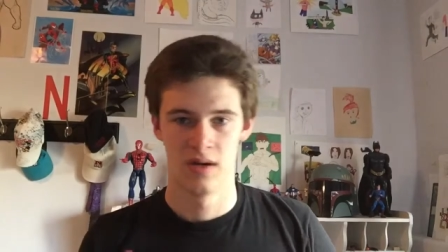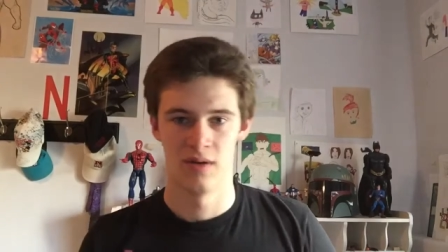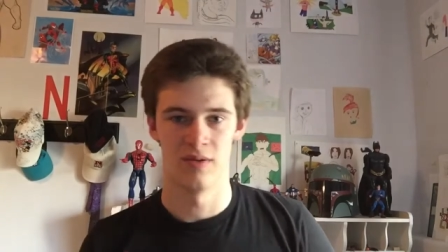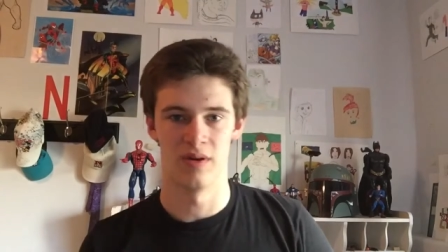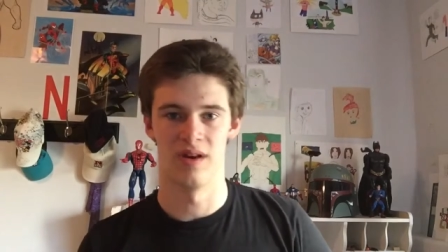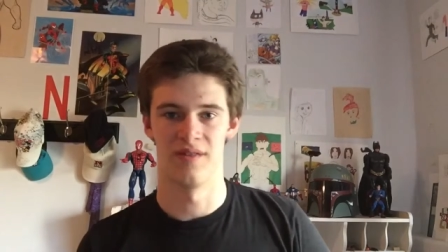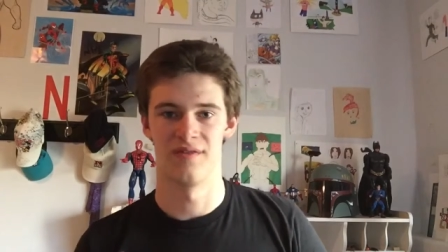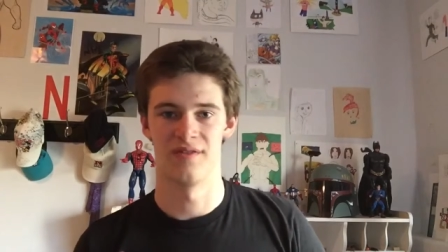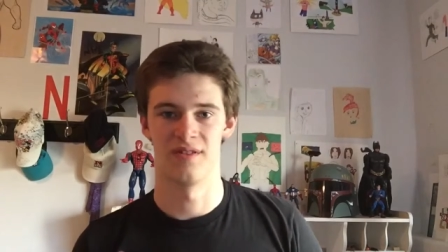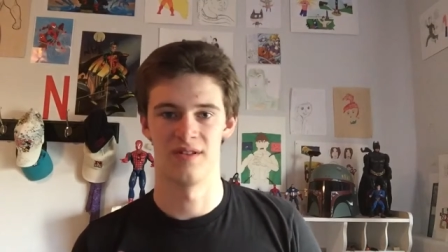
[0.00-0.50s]

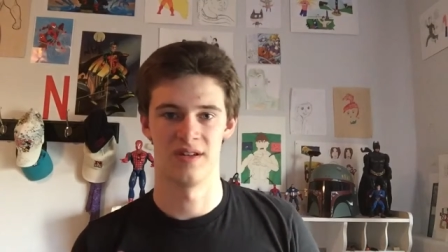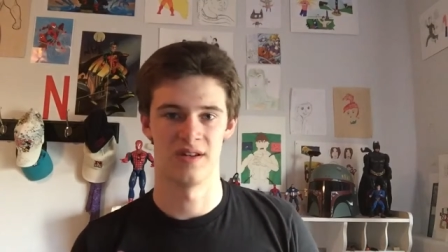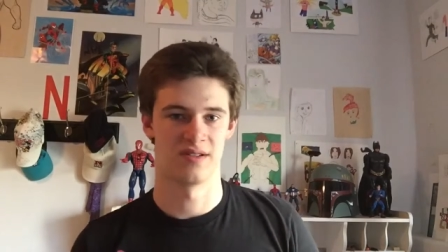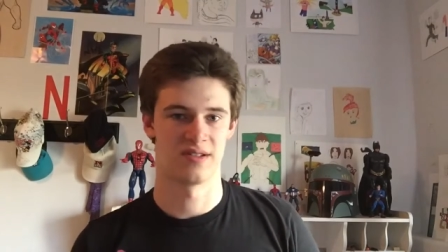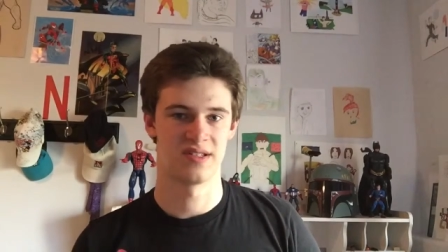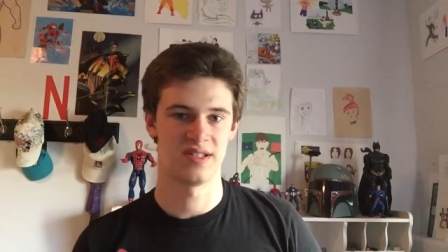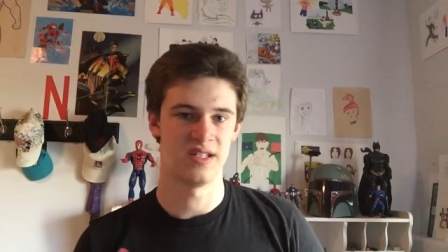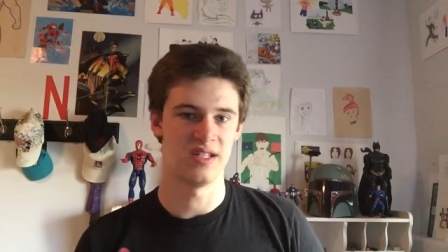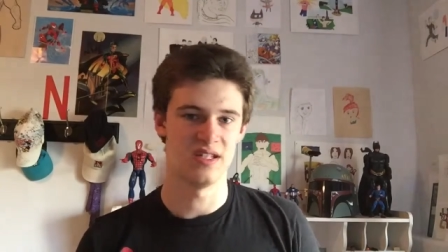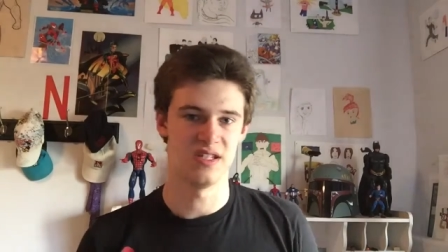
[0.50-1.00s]
Whatever, you know,
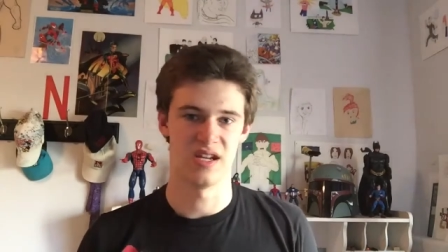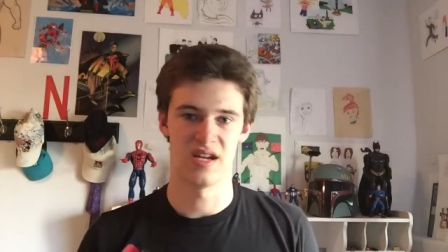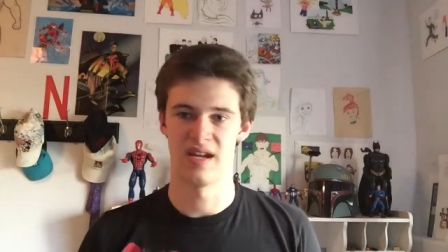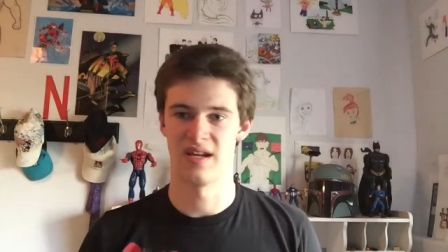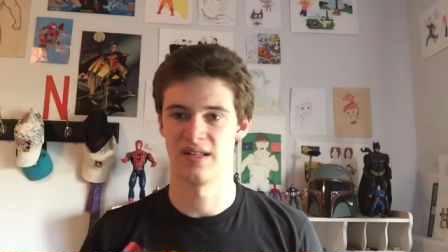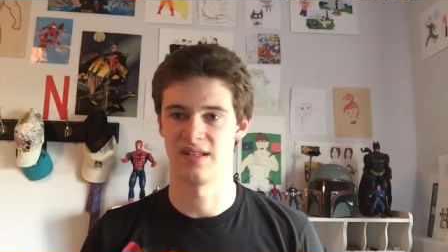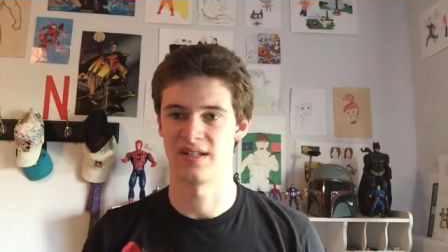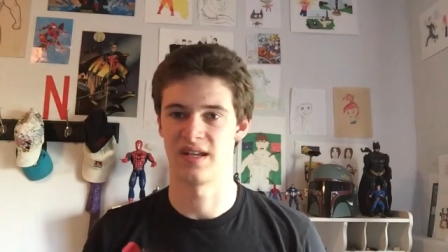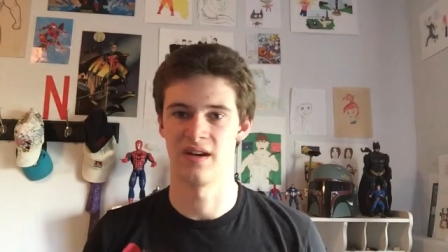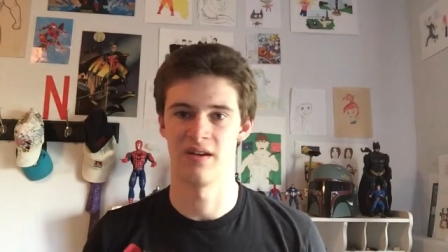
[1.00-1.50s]
Steve
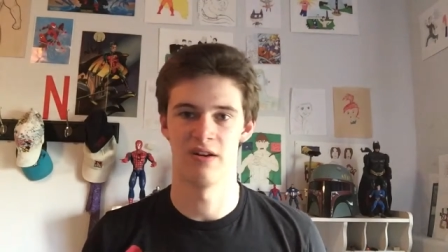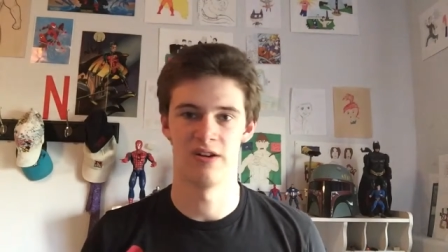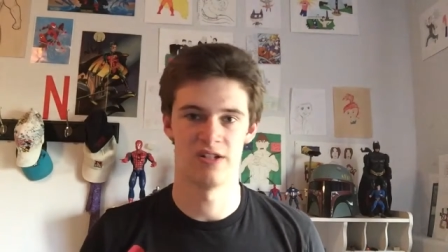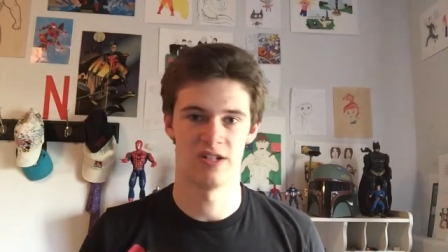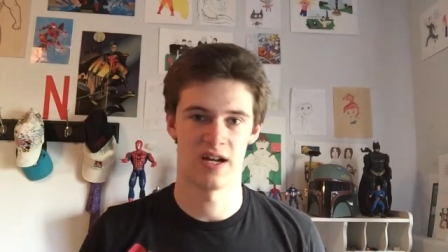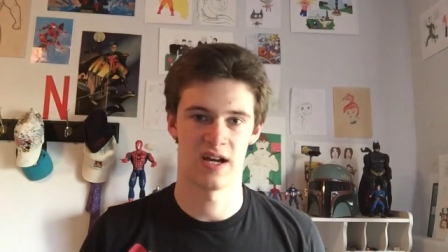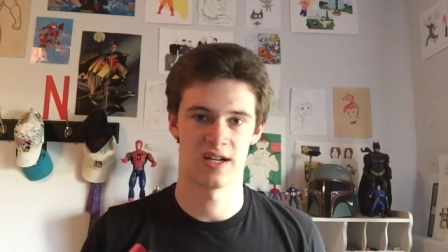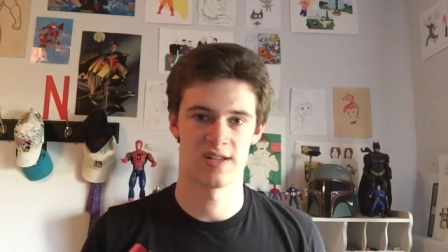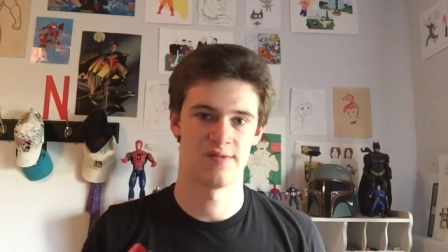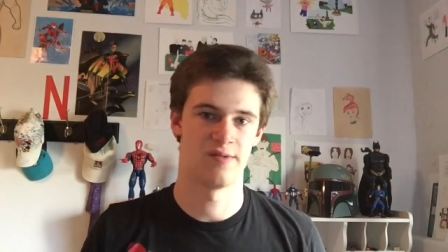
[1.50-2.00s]
Jans, Garrett
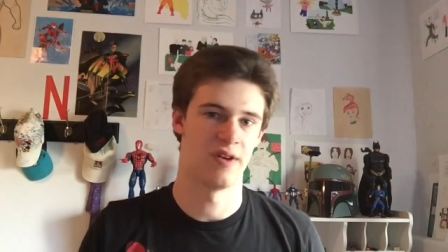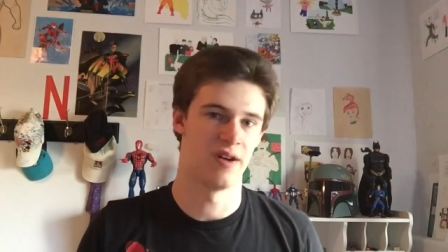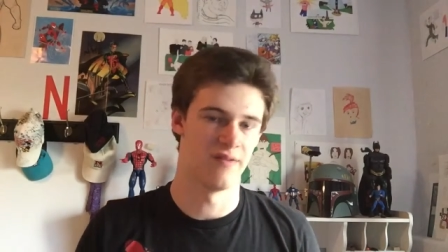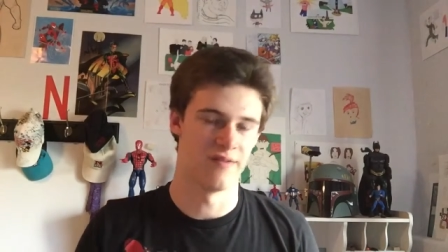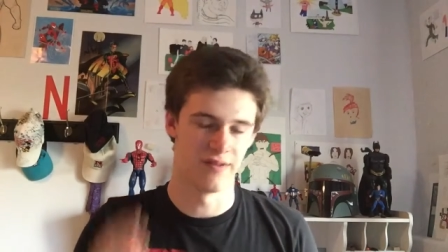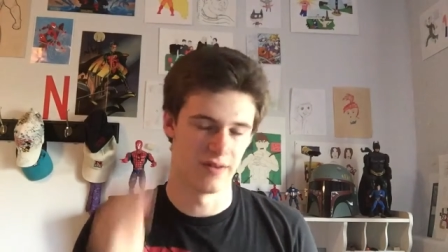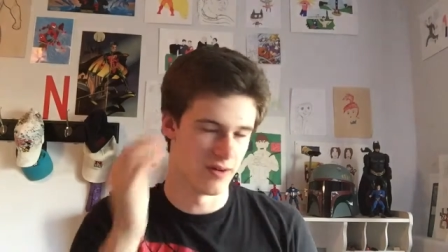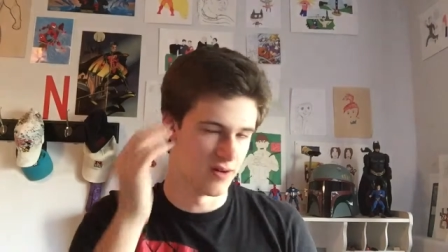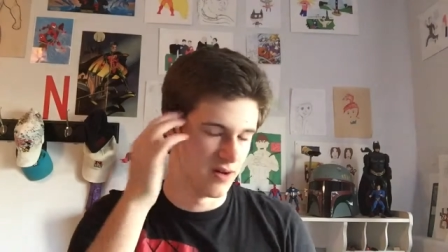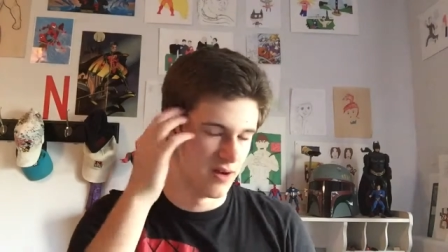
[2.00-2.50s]
Jax,
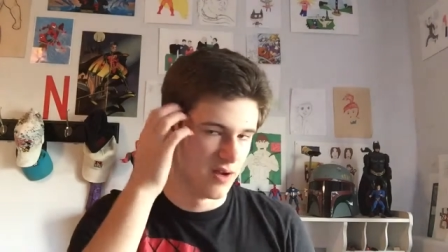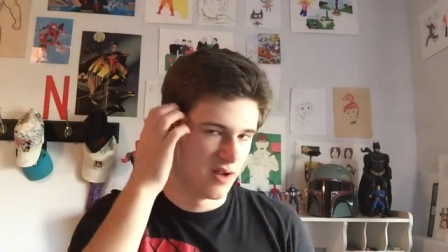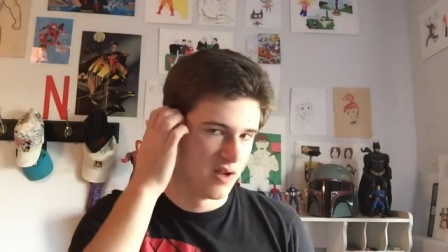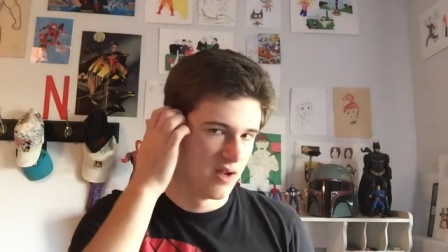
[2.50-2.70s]
whatever